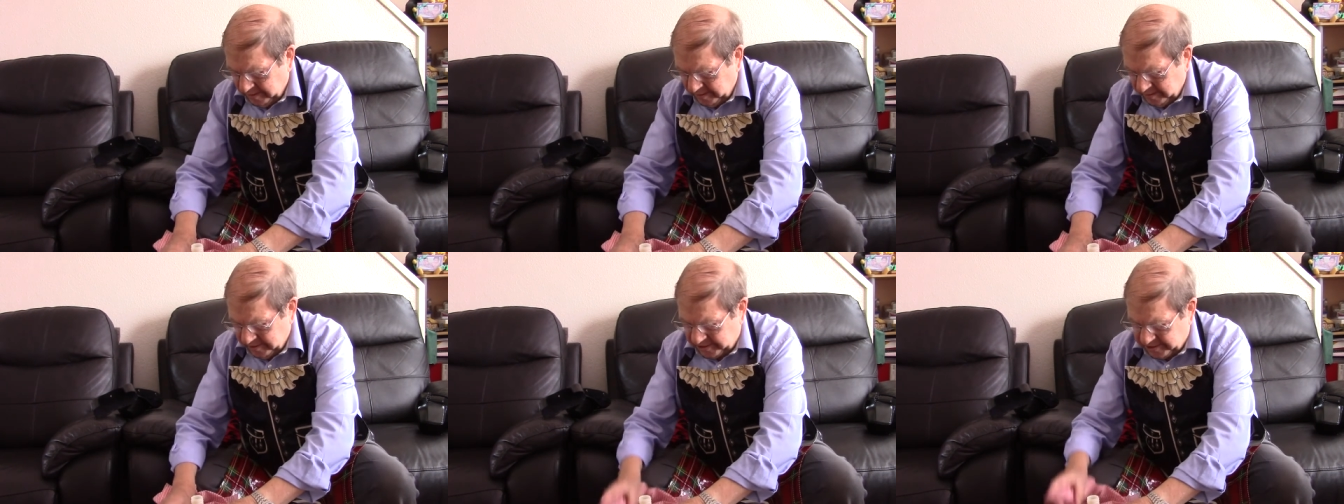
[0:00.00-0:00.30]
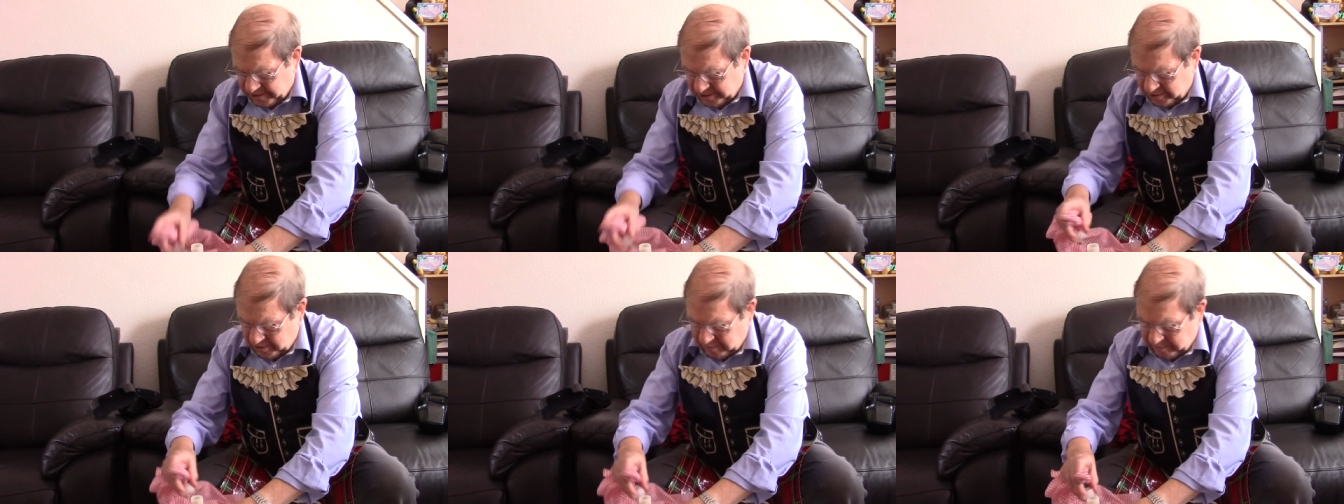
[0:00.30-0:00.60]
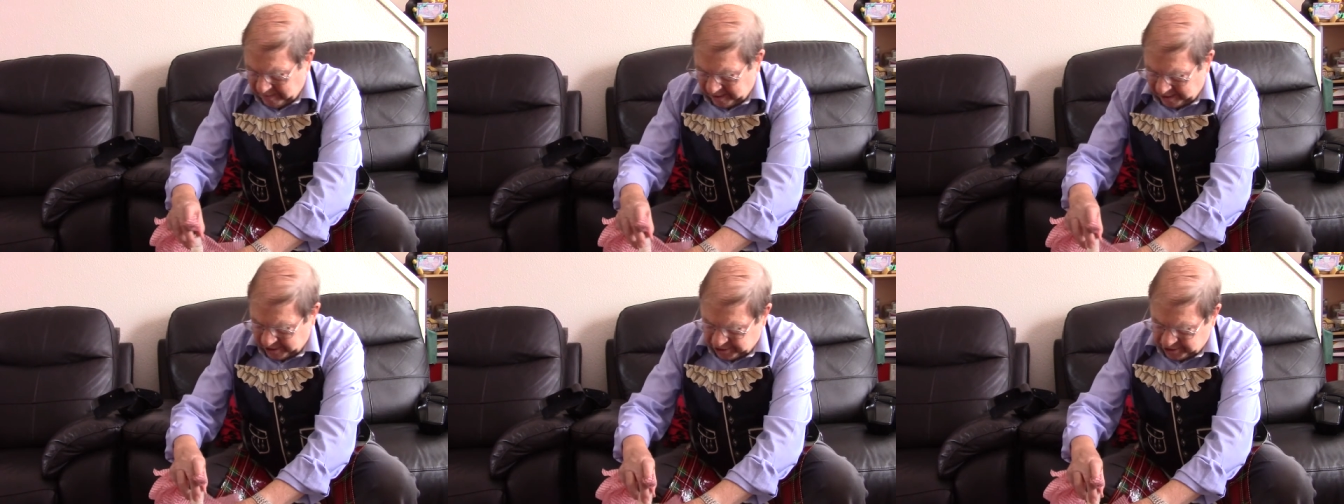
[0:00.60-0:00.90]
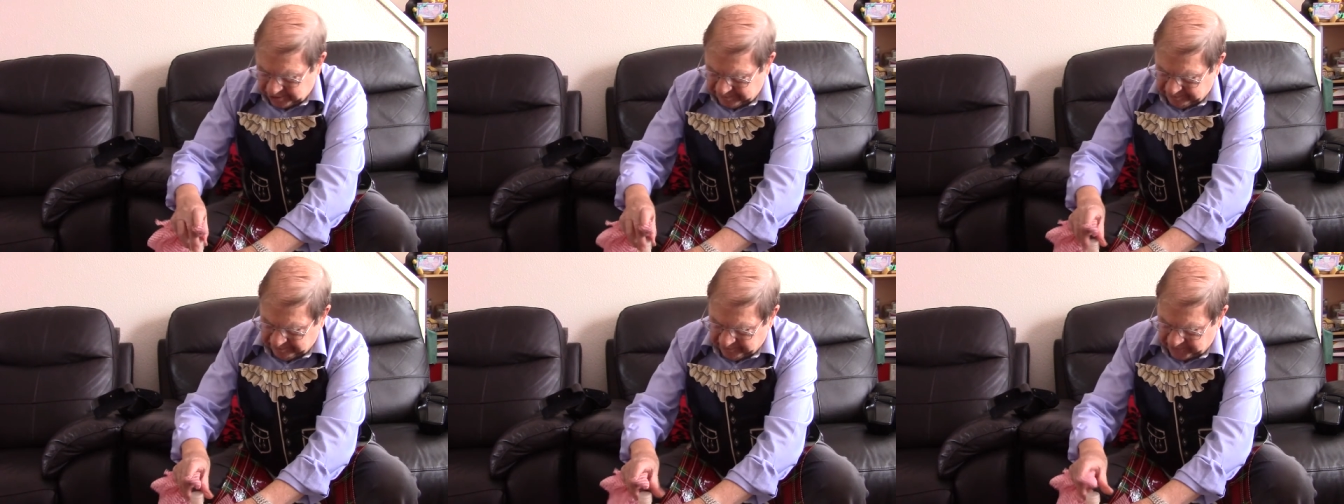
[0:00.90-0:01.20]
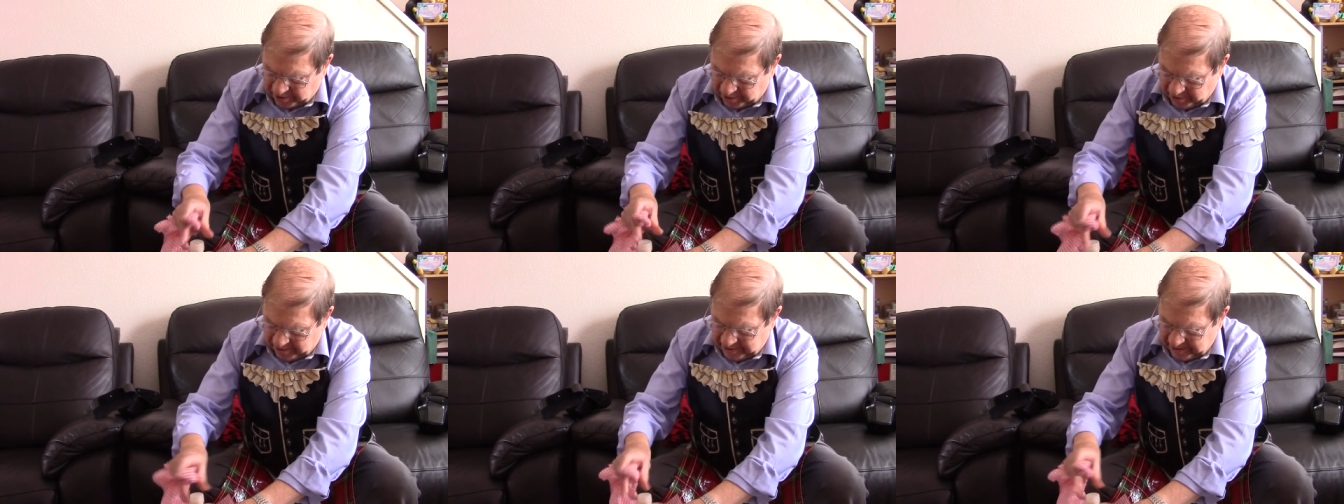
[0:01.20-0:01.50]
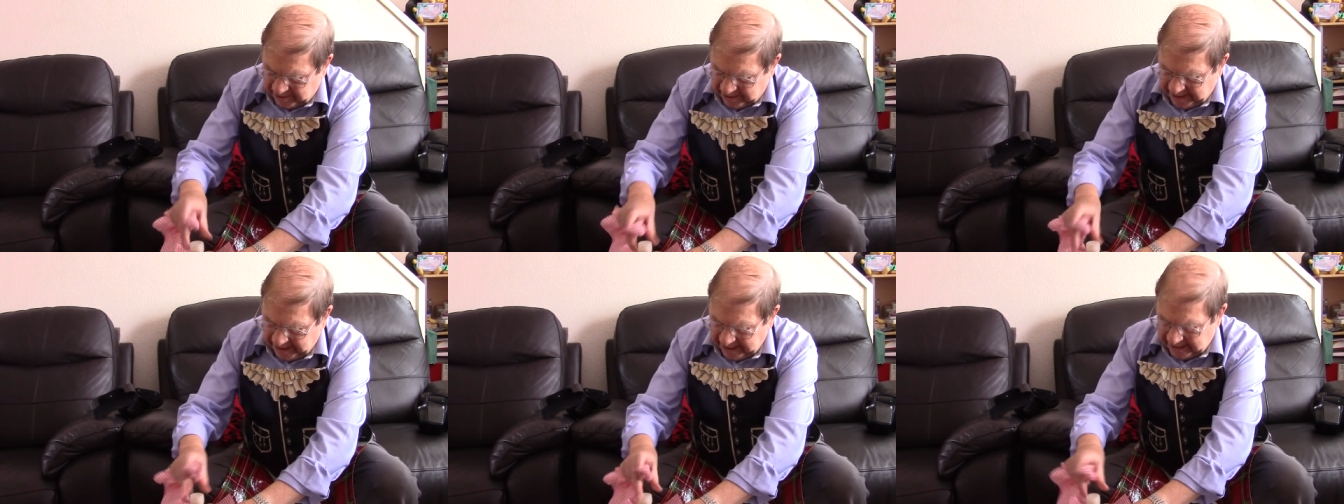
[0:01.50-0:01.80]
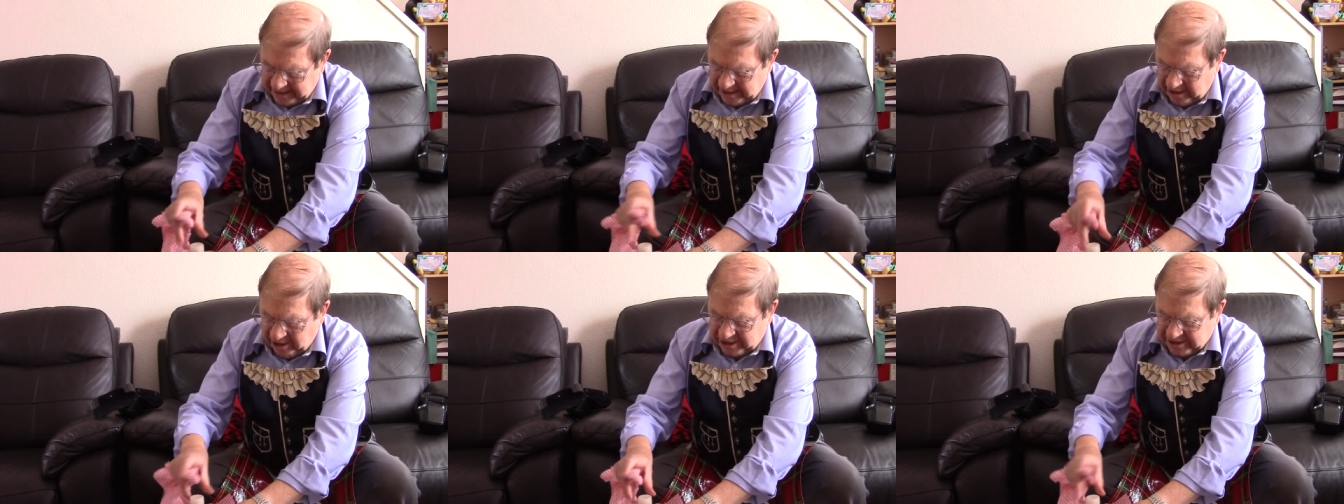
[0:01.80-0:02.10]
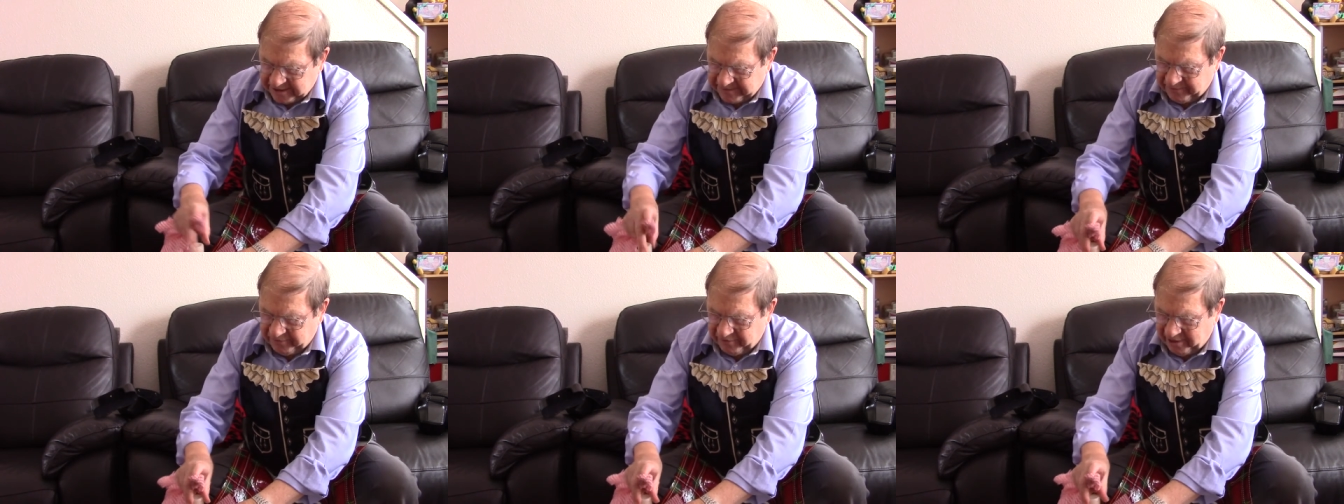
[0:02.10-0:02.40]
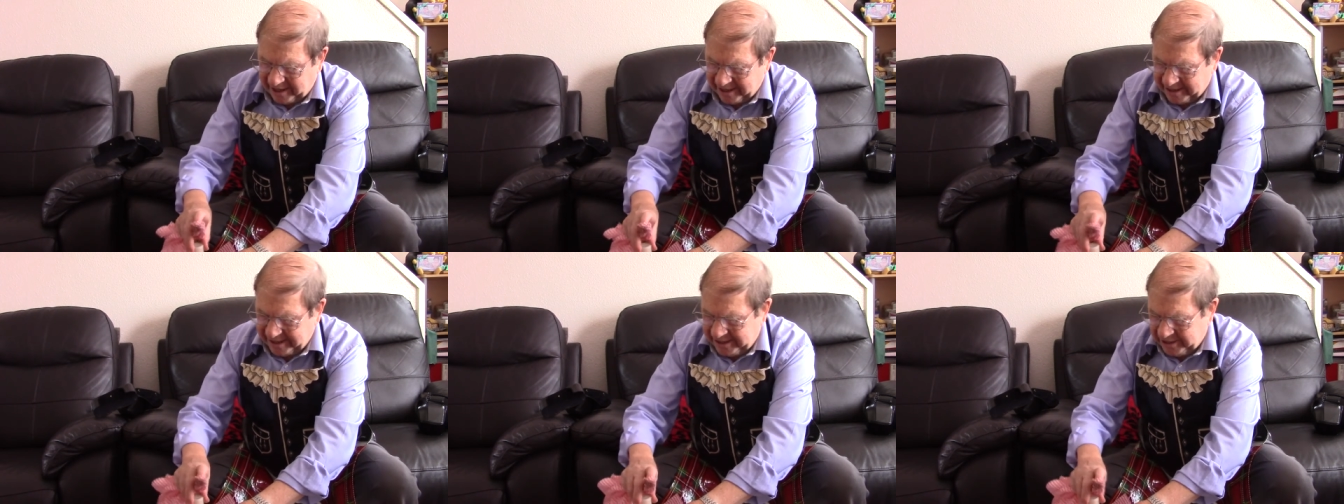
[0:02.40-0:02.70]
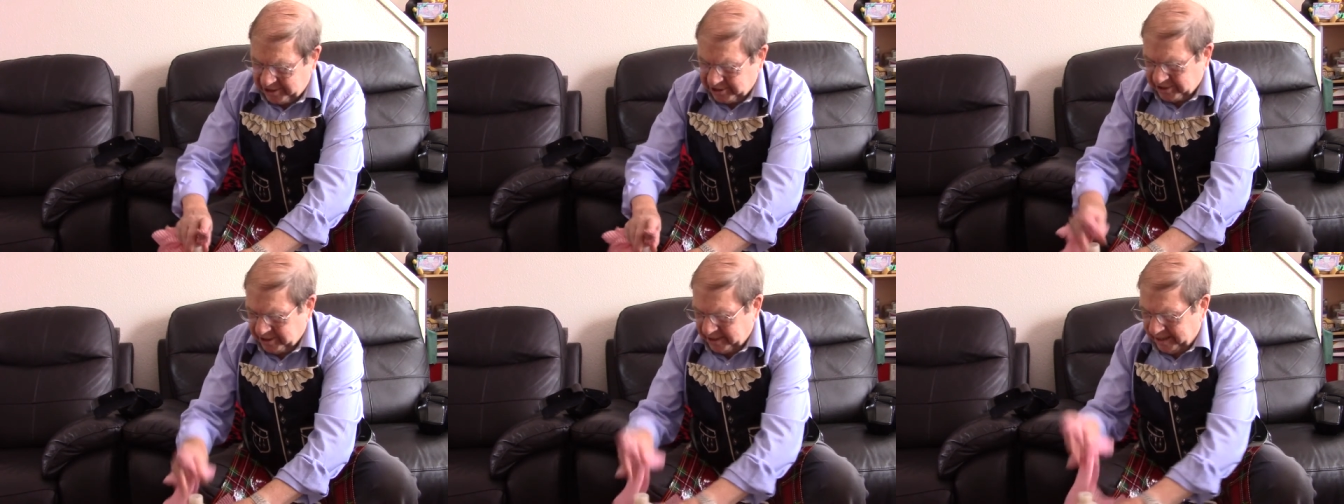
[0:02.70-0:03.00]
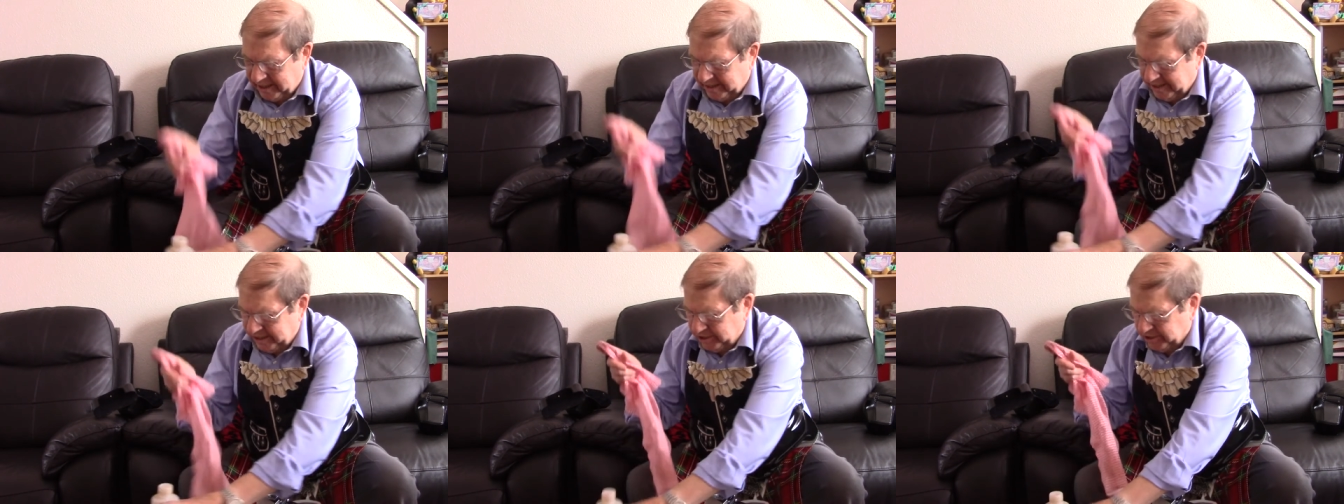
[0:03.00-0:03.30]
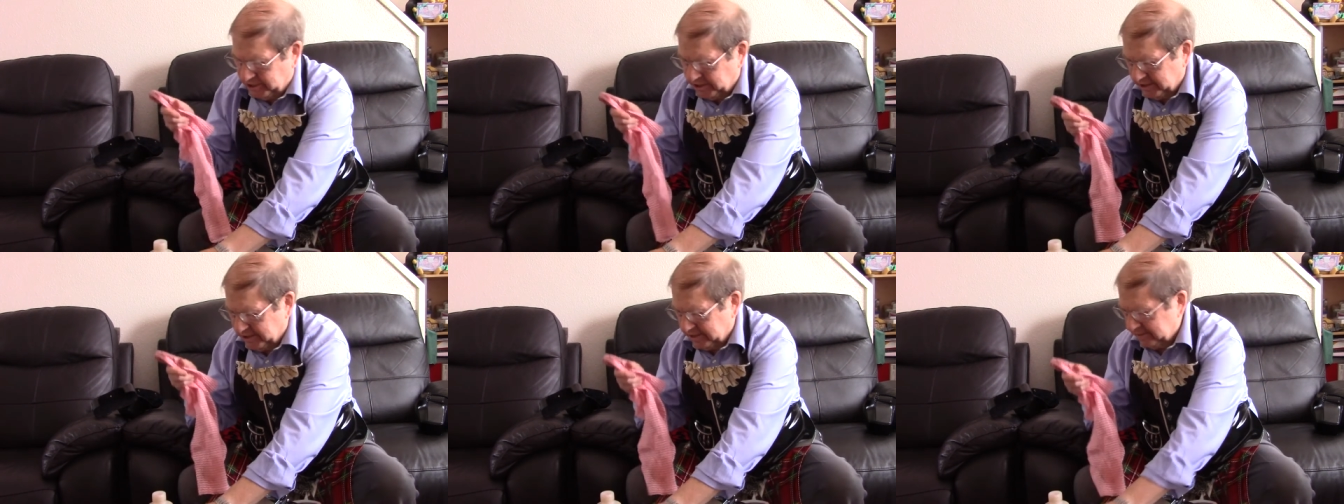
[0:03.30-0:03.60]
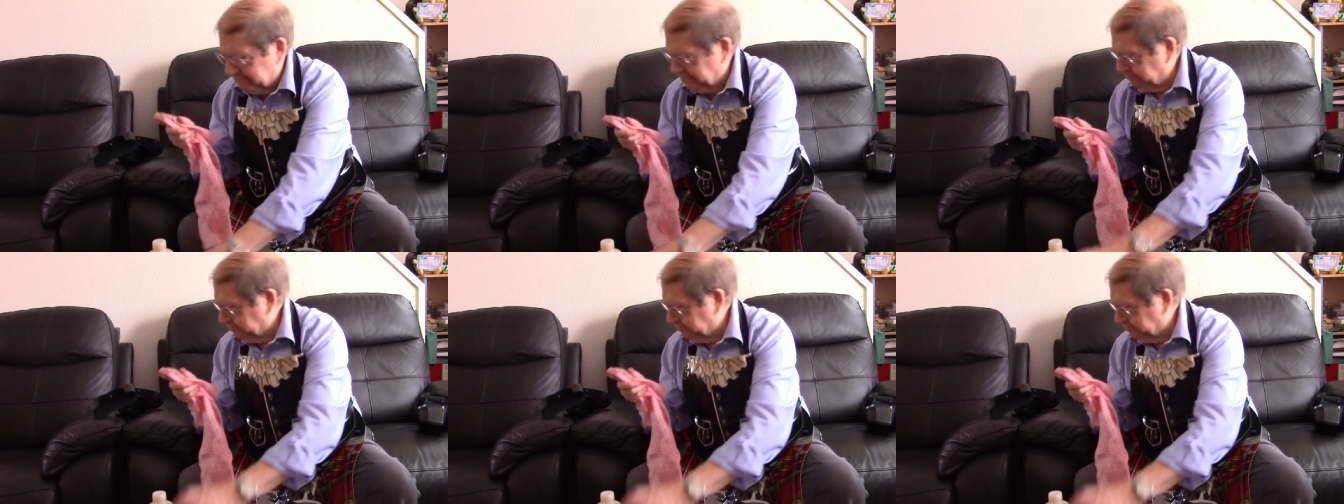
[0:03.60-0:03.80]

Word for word: It's too much. It lasts for ages and ages.